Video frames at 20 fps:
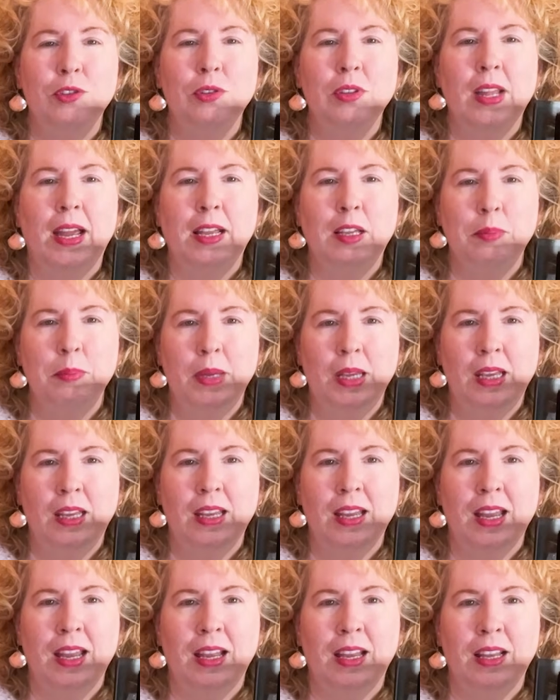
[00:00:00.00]
you're like
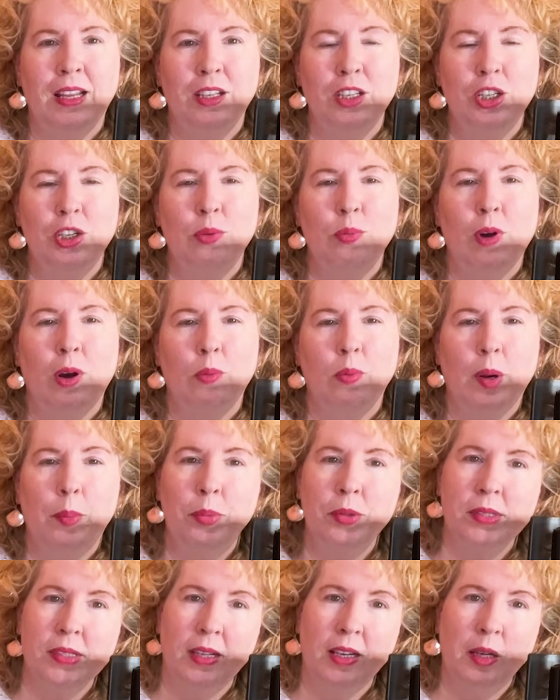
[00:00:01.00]
me and you are
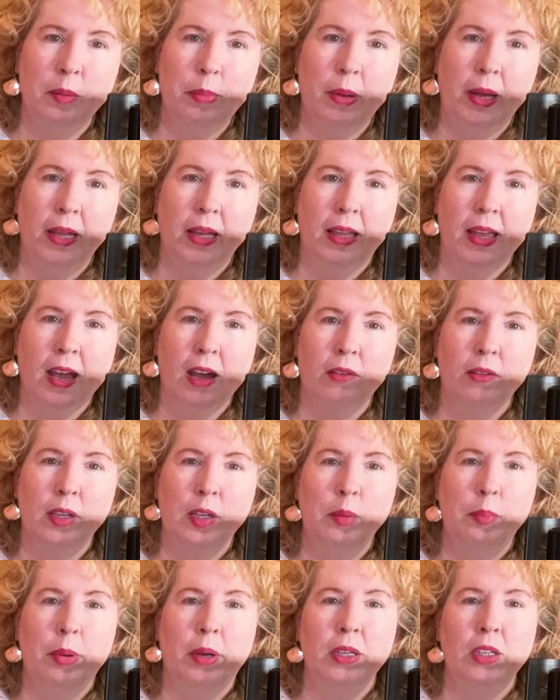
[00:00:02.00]
represented by a
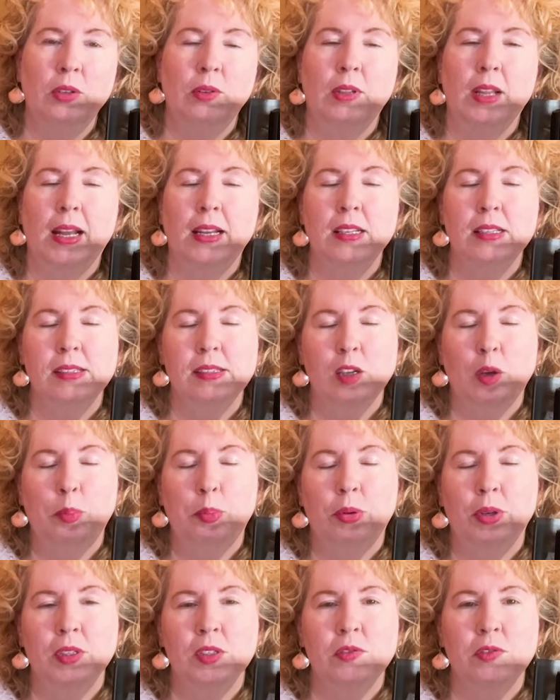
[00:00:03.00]
gallery but you'd like to sell
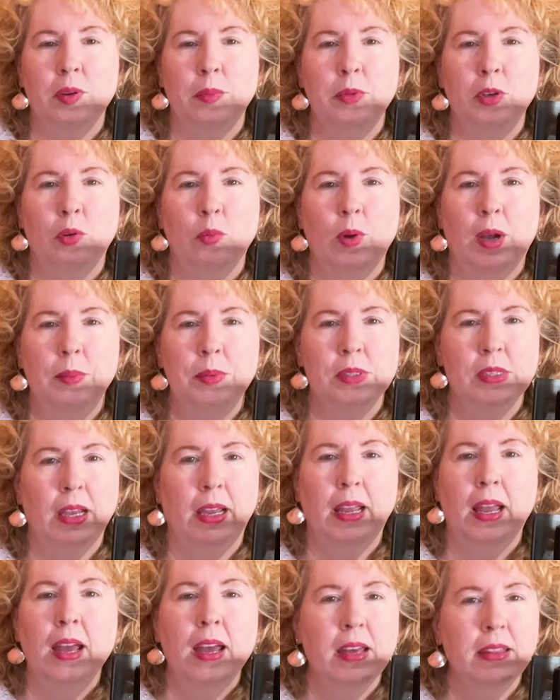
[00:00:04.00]
prints from your
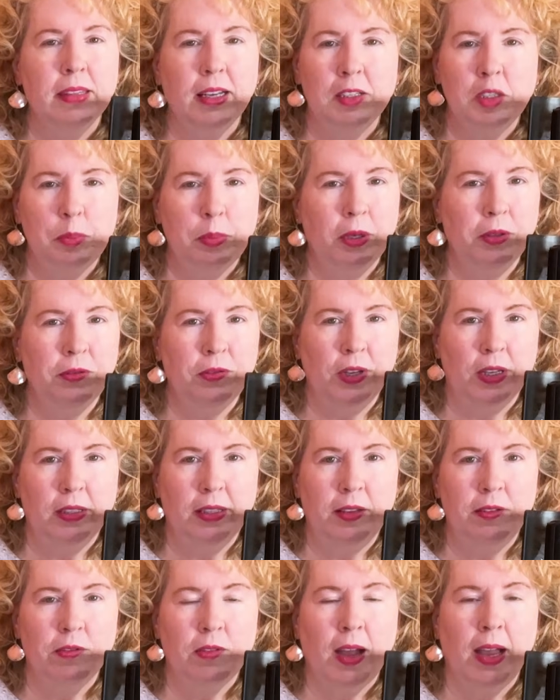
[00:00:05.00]
website, that's
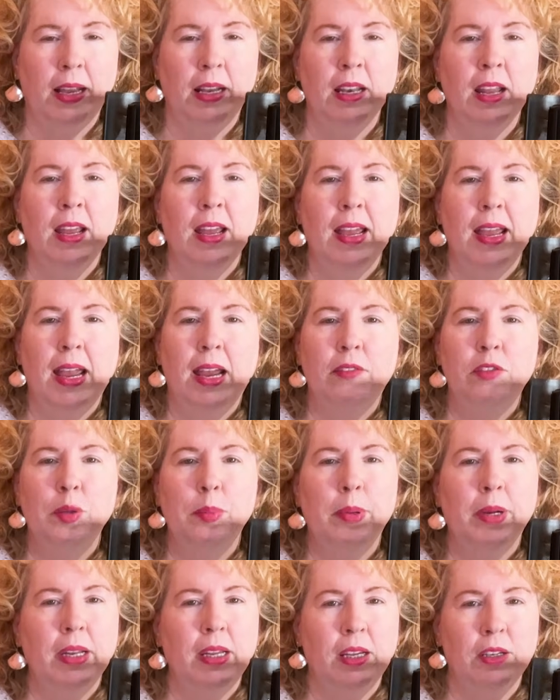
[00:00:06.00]
perfectly fine.
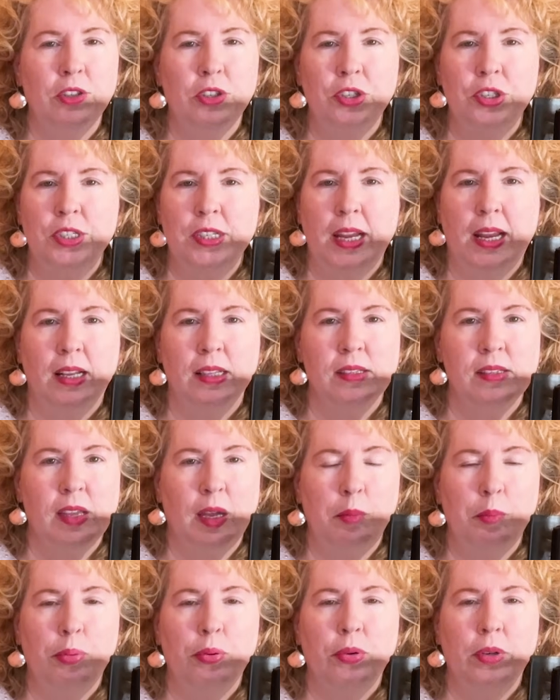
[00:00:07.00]
Everybody understands
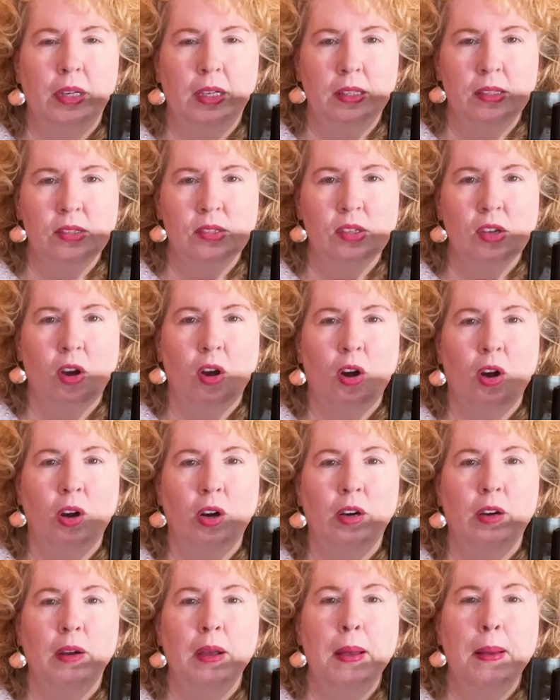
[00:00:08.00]
that prints
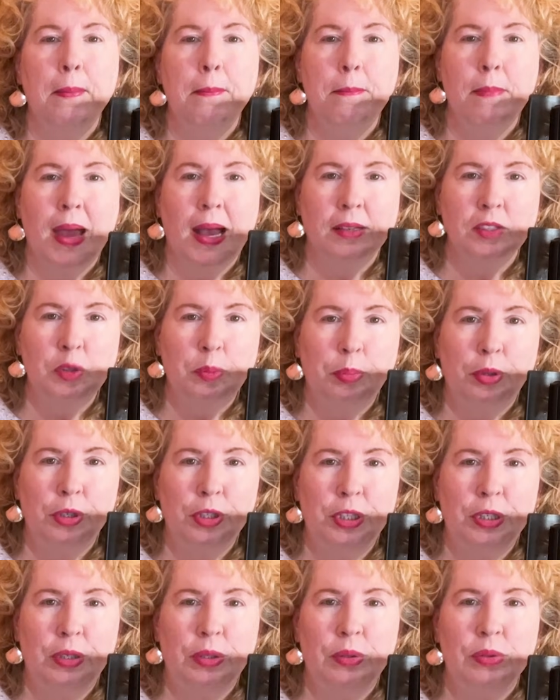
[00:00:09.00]
are
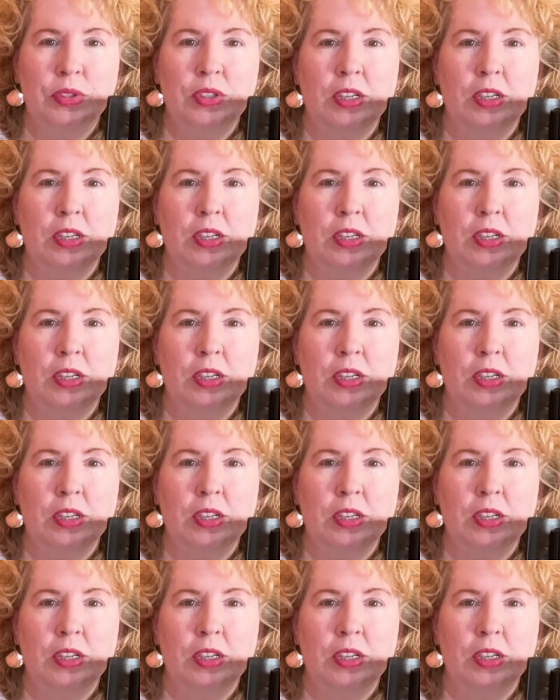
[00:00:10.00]
mass-produced.